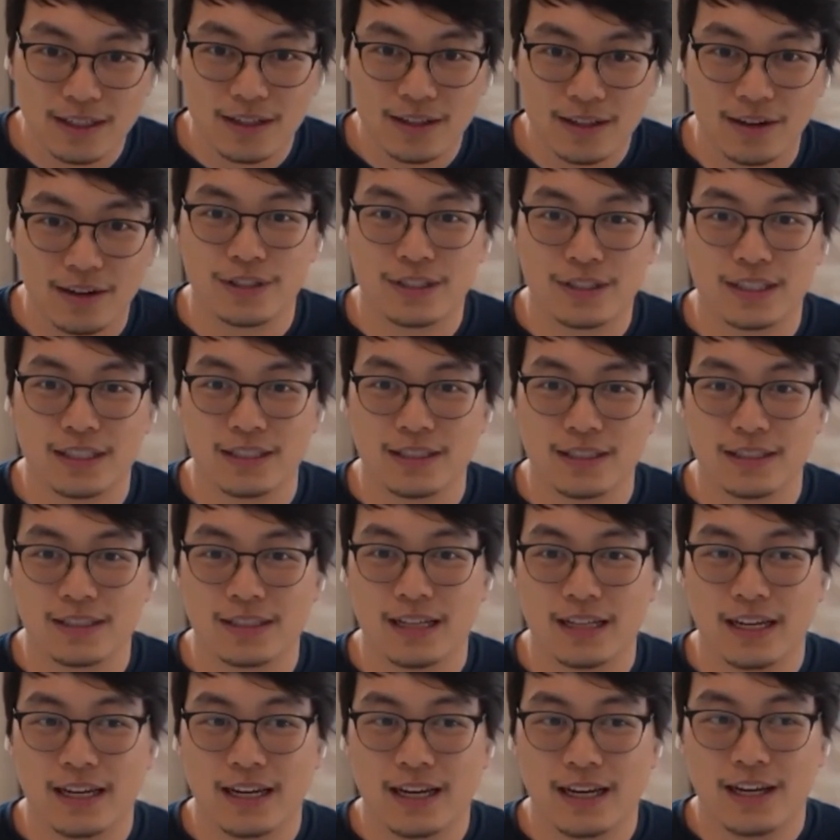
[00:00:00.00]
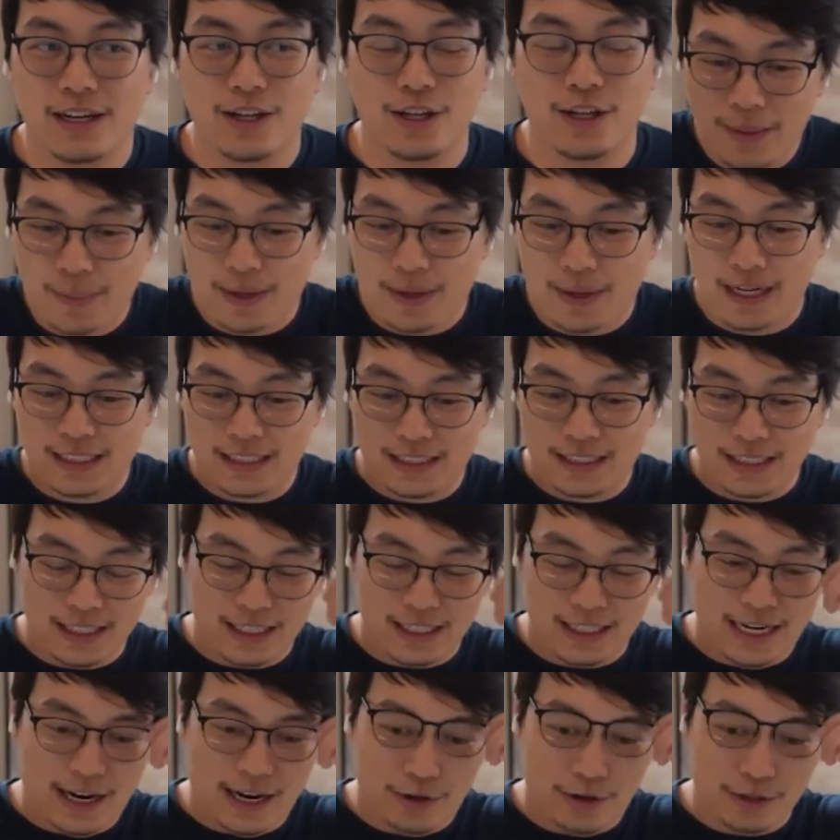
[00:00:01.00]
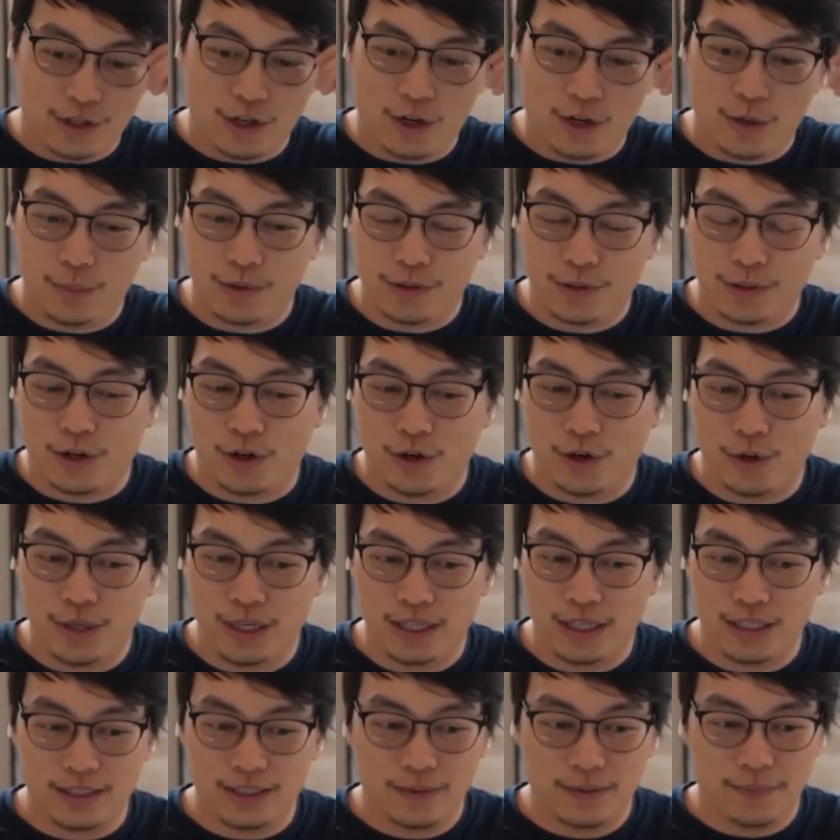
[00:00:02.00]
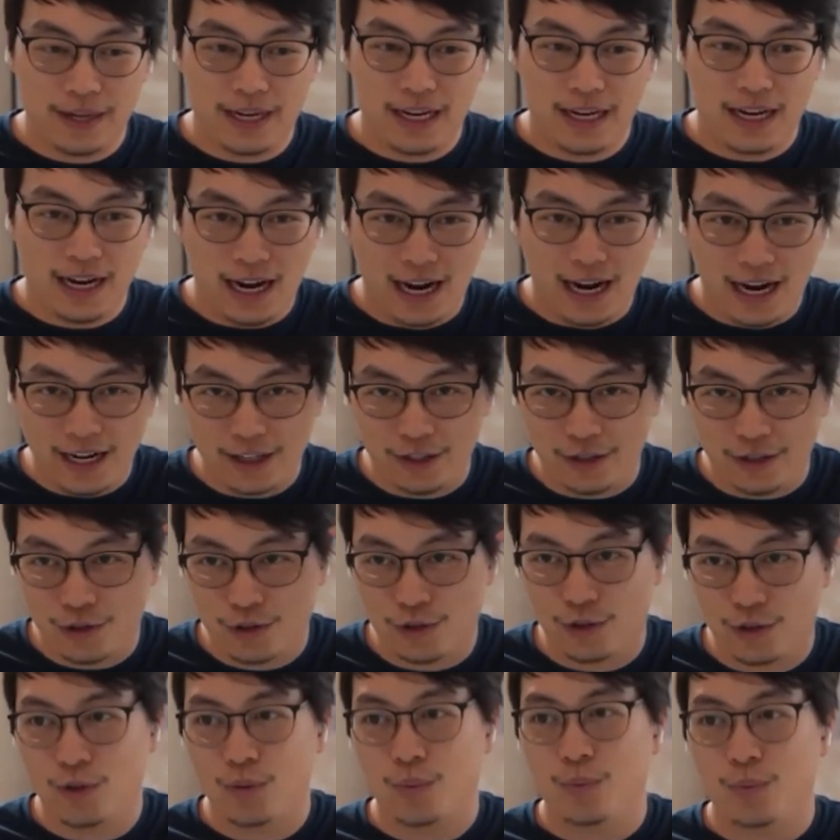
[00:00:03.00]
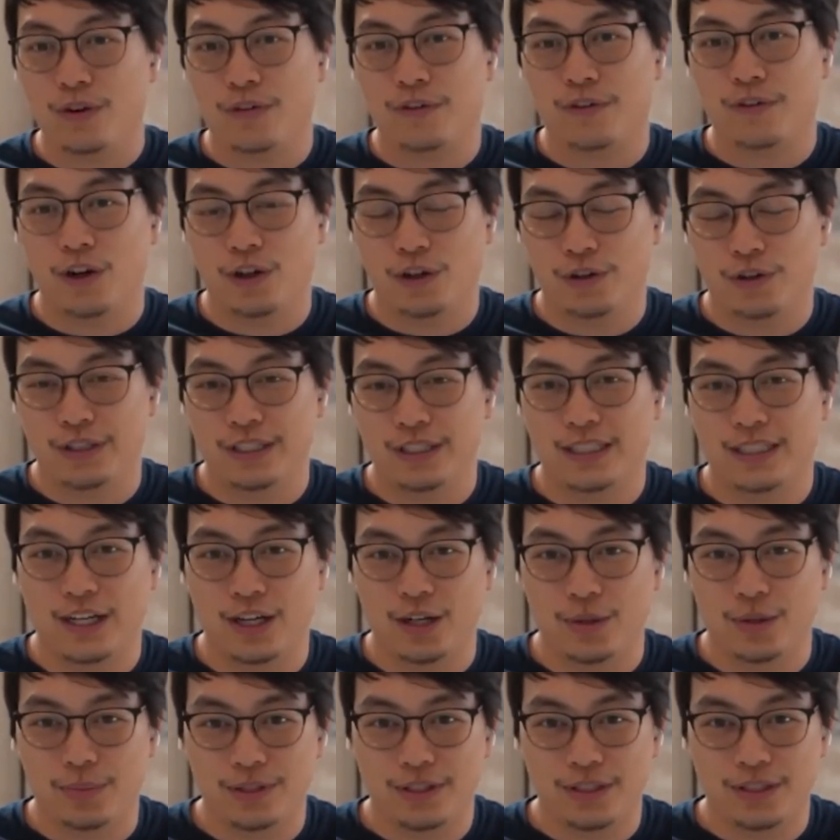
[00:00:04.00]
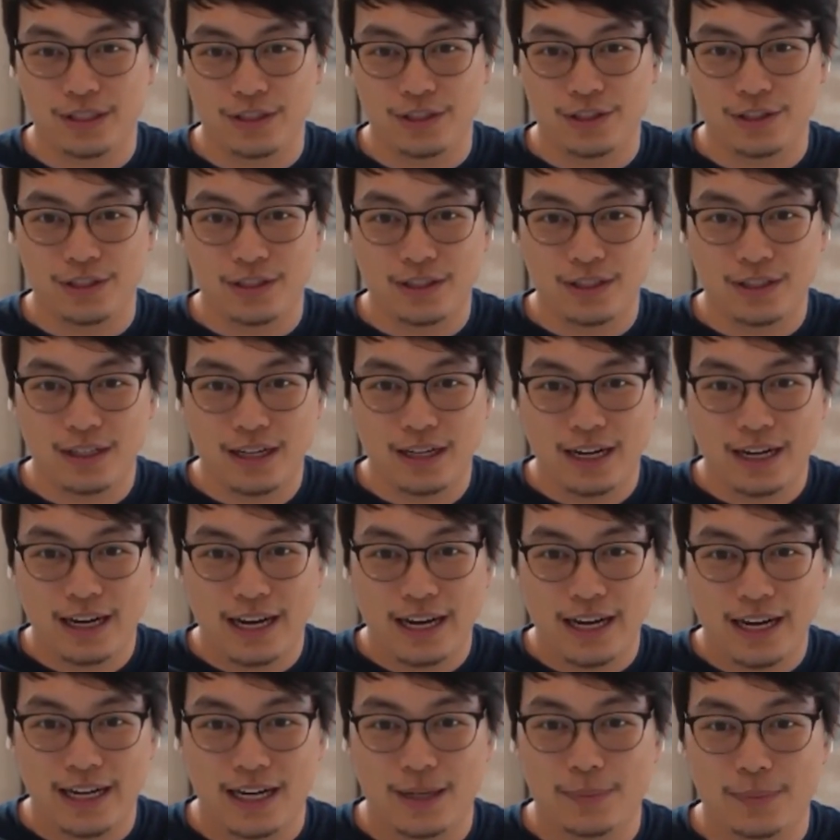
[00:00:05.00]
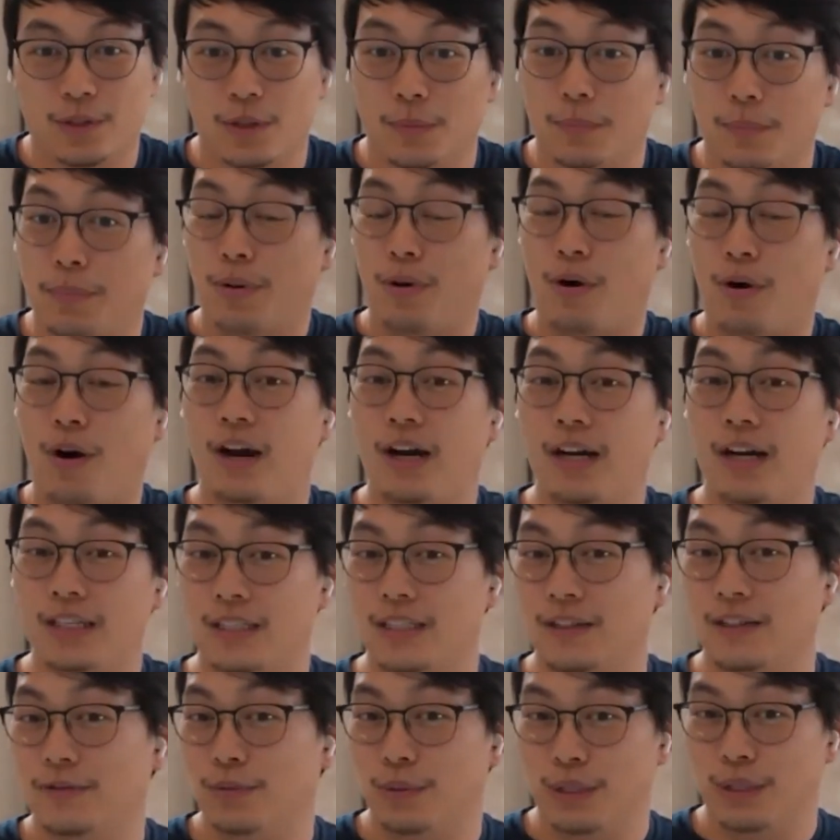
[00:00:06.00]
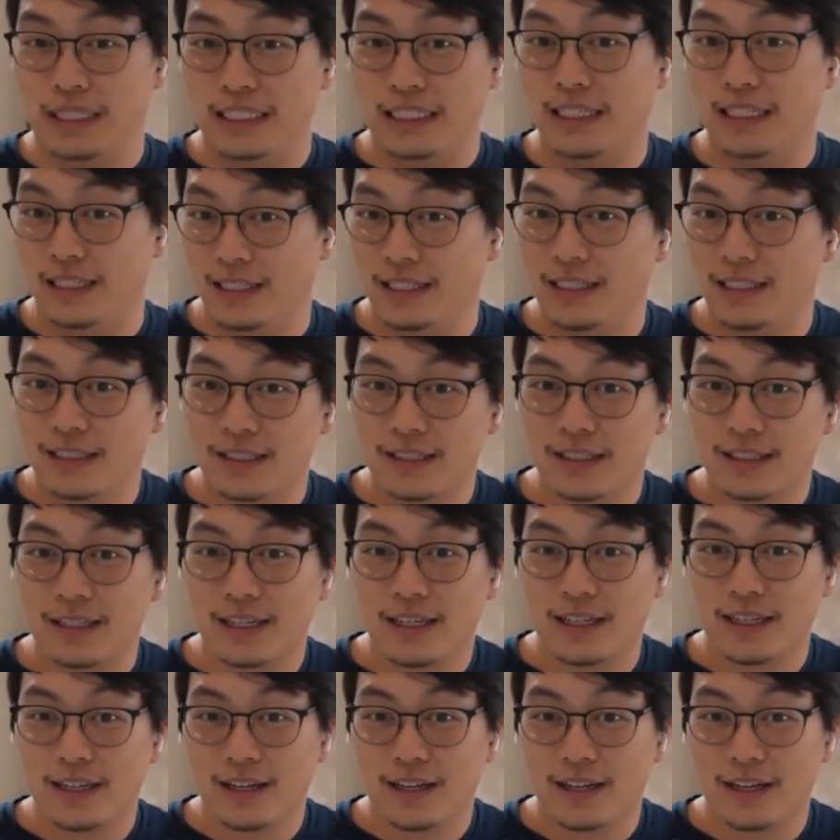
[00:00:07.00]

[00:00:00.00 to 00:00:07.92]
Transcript: Versus my mindset now is almost always, I assume we followed the standard procedure, and I'm surprised if we didn't.